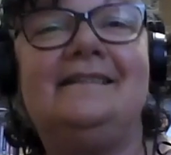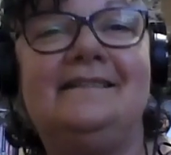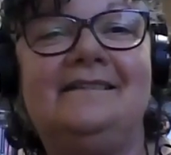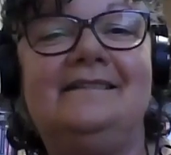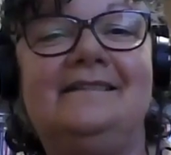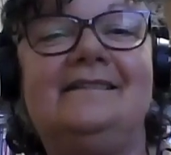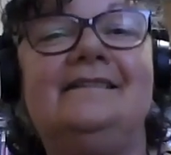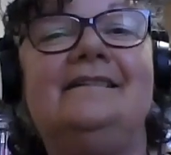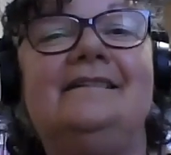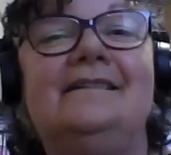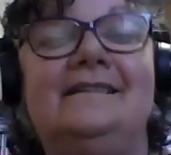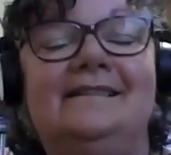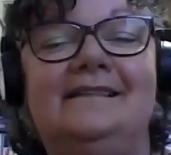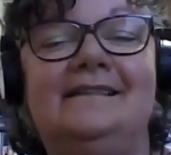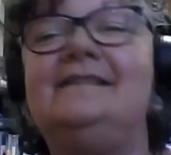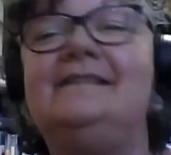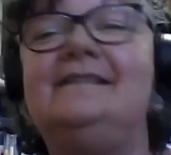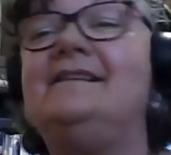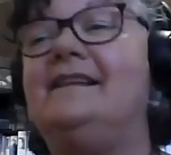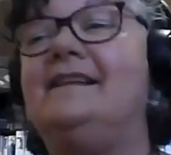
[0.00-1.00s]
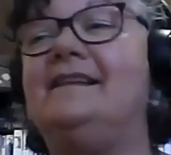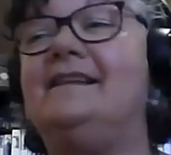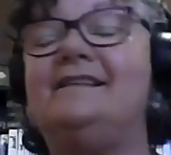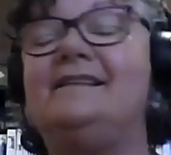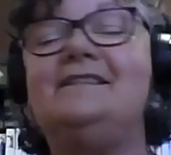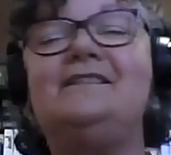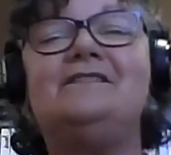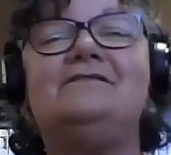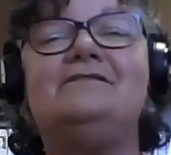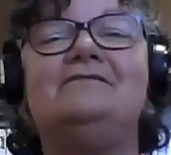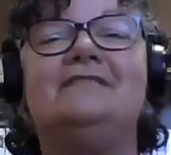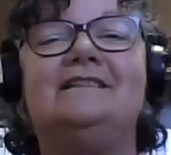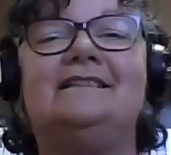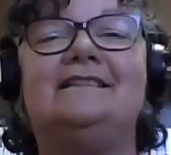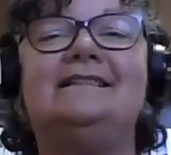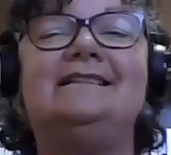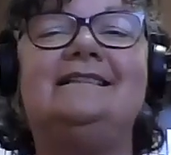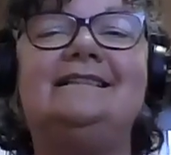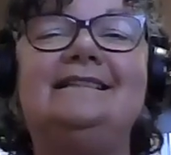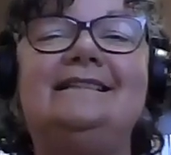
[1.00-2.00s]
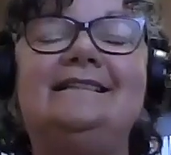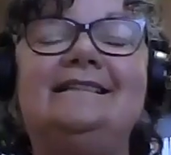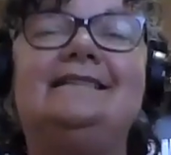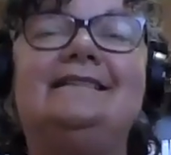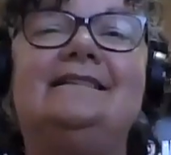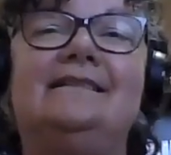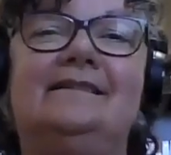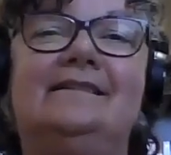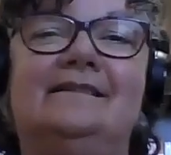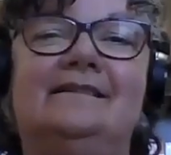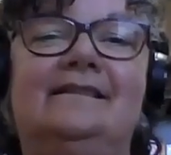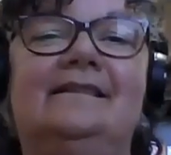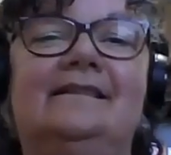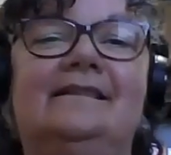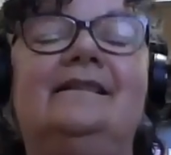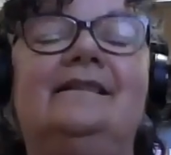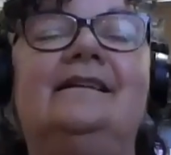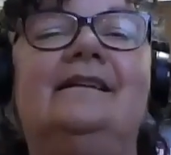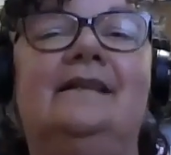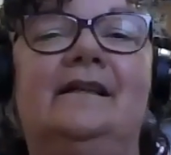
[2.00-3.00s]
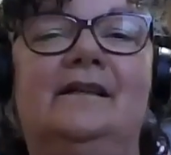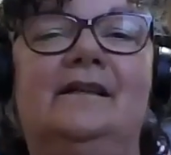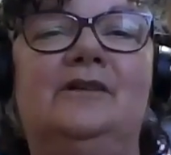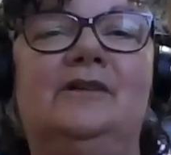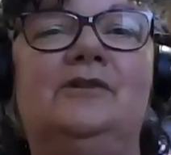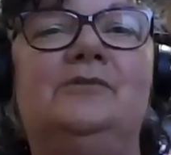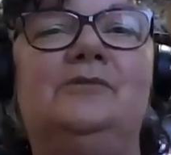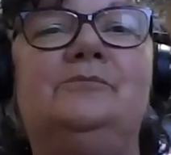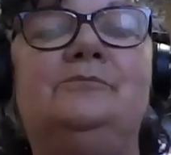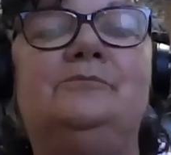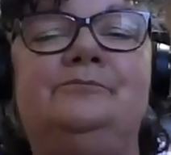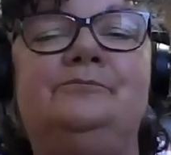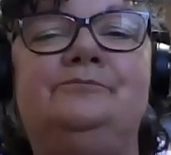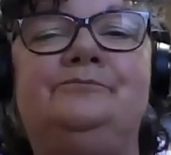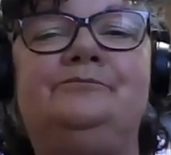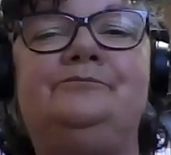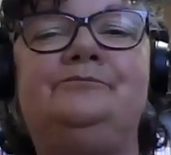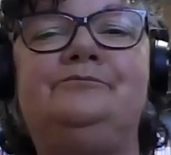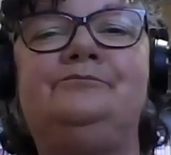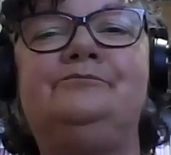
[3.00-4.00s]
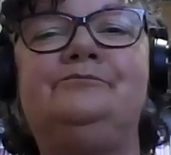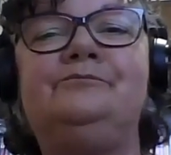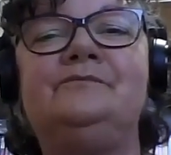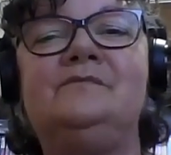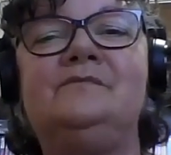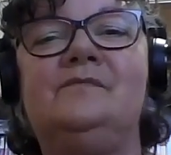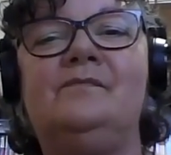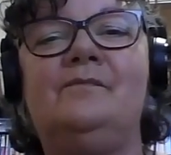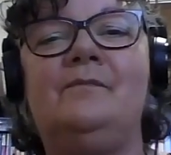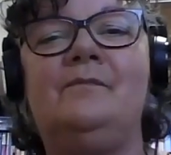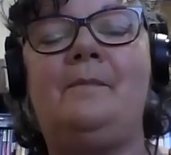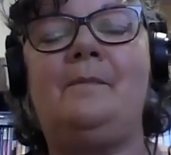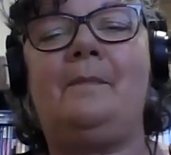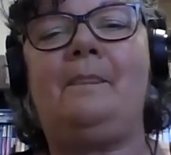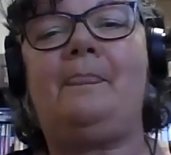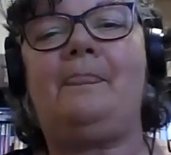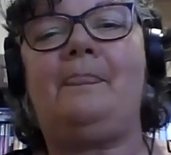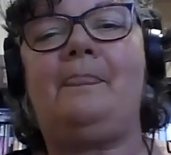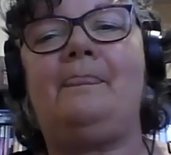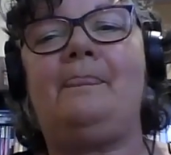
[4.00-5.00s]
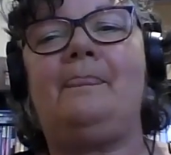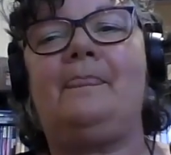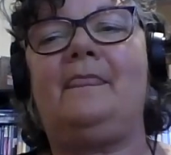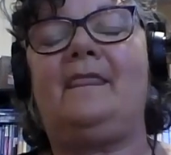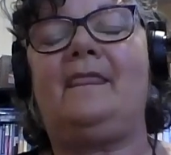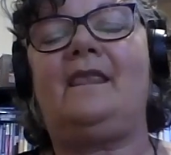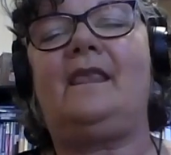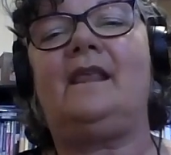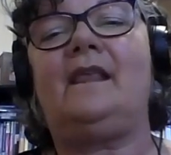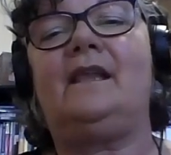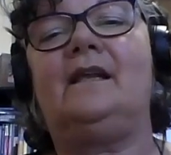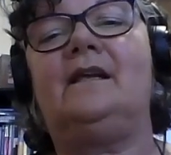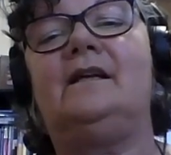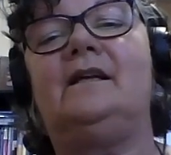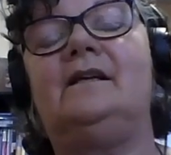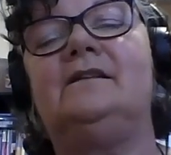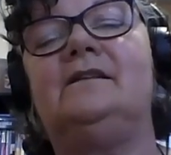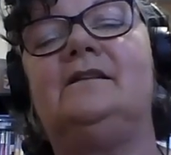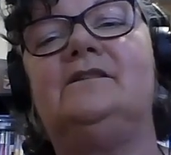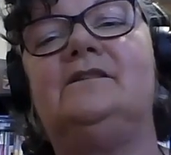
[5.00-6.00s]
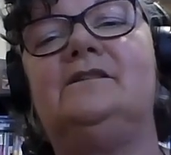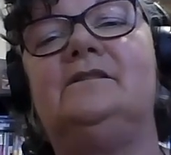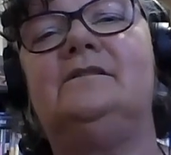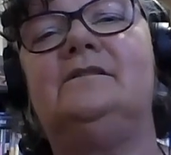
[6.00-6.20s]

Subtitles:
(silent)